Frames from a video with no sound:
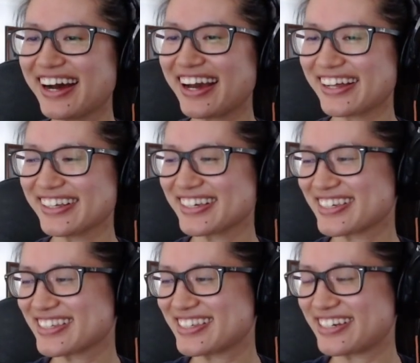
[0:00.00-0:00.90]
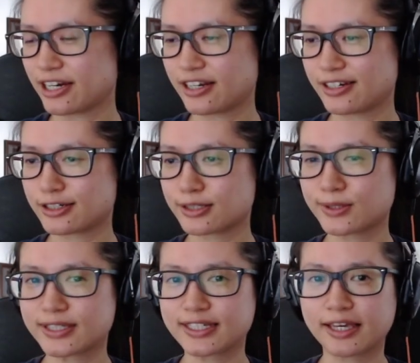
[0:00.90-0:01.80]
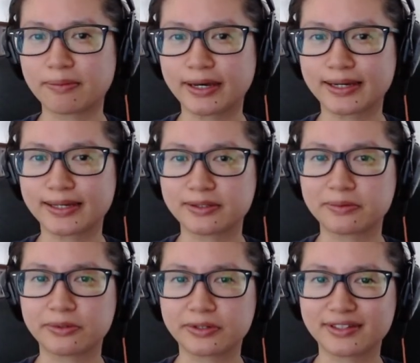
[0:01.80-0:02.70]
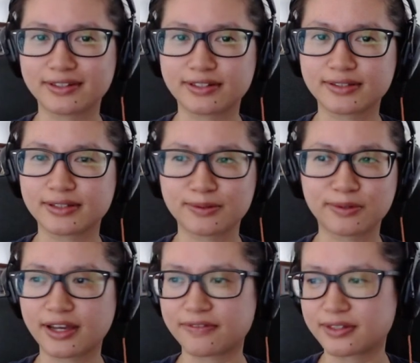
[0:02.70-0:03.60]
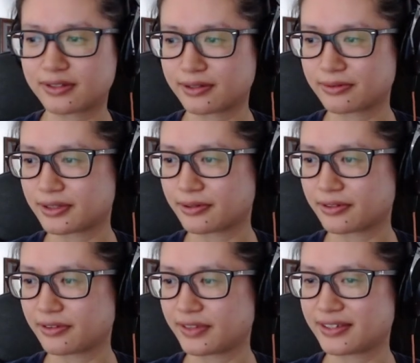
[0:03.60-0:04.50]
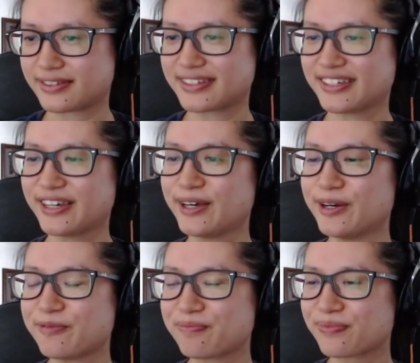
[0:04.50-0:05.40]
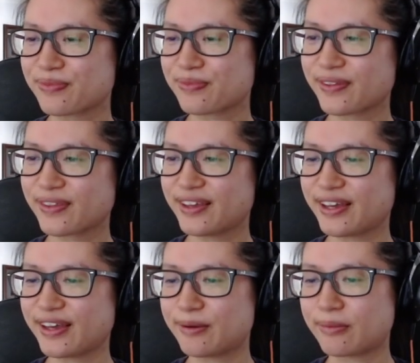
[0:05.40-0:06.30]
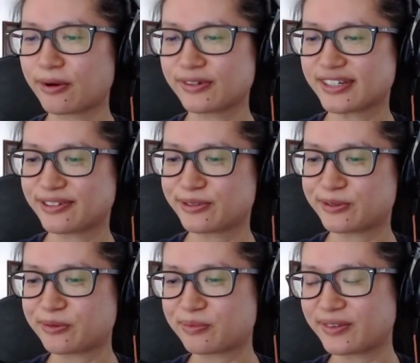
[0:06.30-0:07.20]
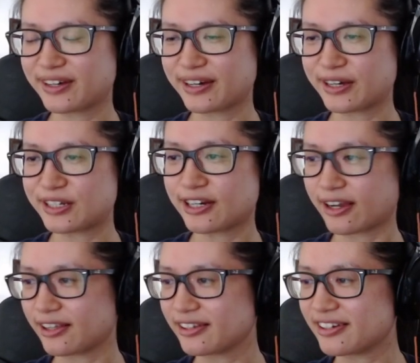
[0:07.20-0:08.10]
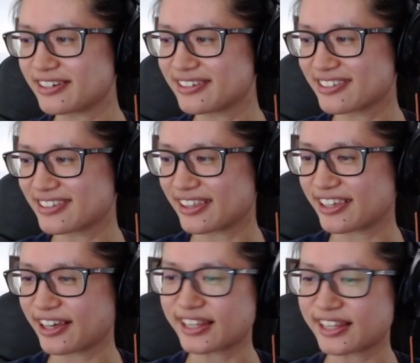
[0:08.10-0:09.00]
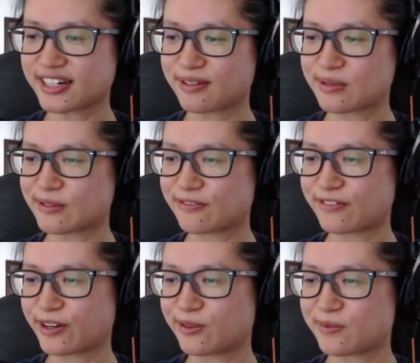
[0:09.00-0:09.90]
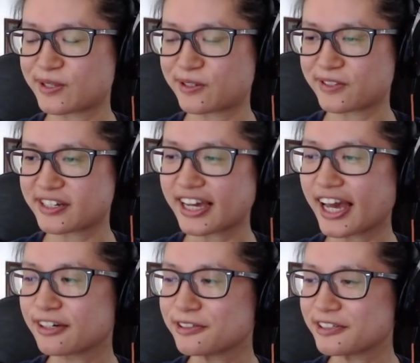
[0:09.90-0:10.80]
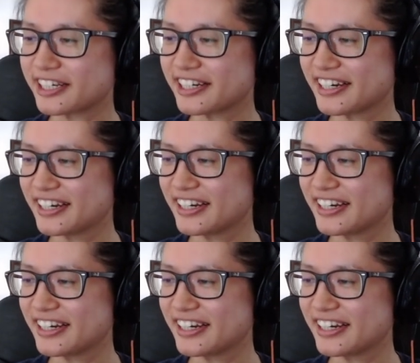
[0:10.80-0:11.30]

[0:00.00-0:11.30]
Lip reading: Alex just done. She just wants to get back into the books and just doesn't want to have to deal with all these emotional challenges that the other gens find themselves entangled in.